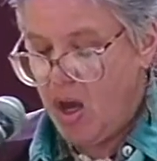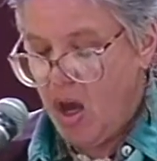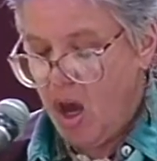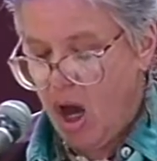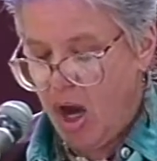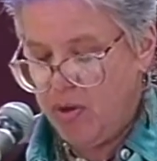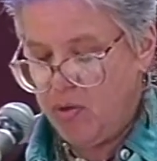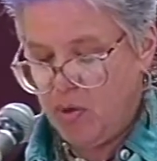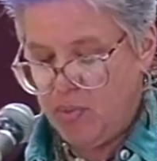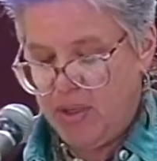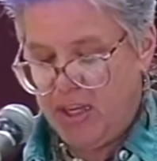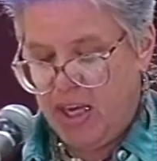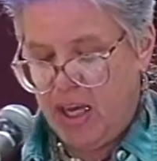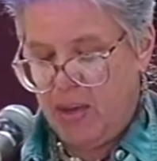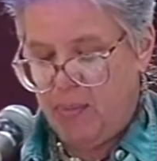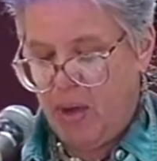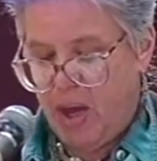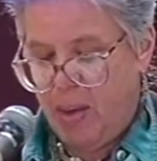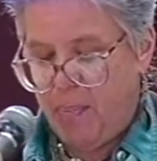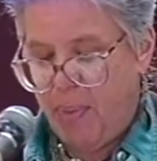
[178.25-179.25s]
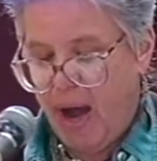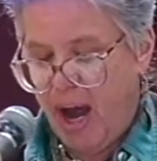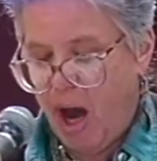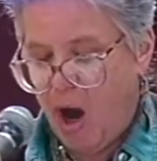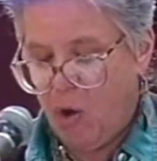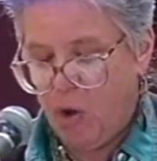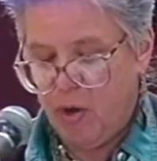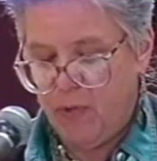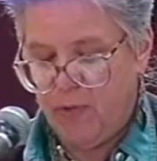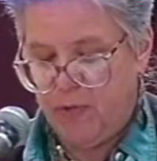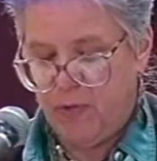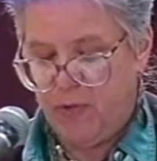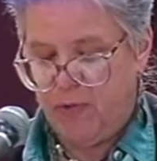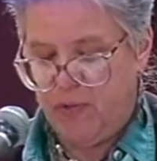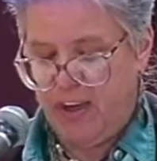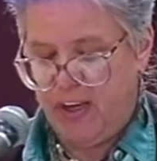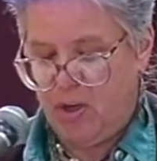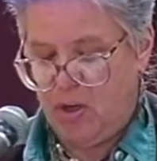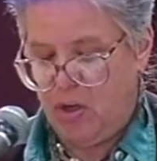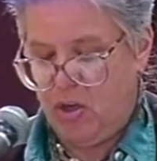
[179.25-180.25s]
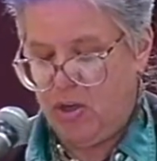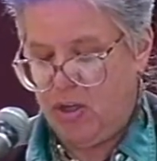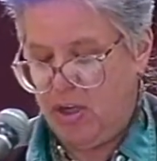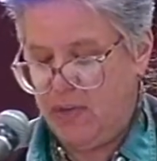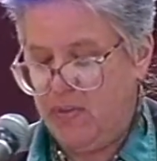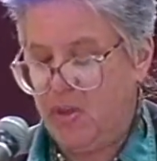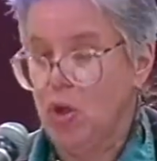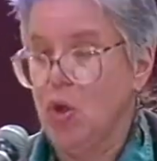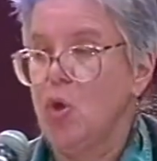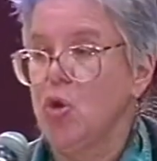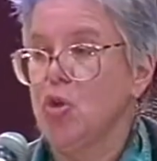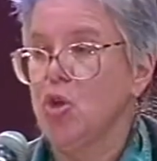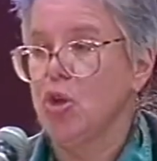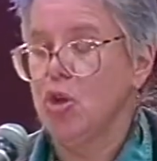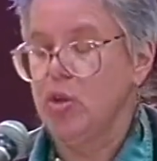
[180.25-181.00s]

Audrey became a powerful figure in the local